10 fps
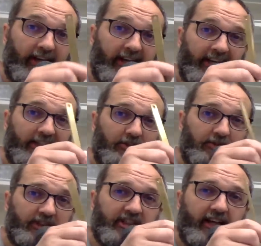and I
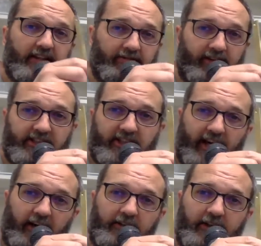choose a side to face
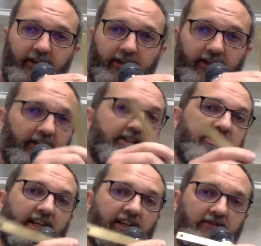out. This
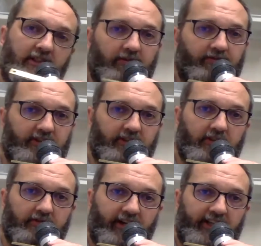is a real physical
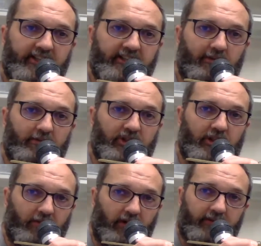device. It's not
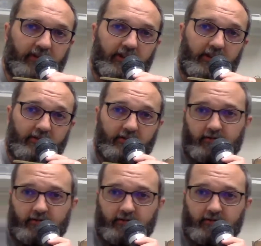machined perfectly.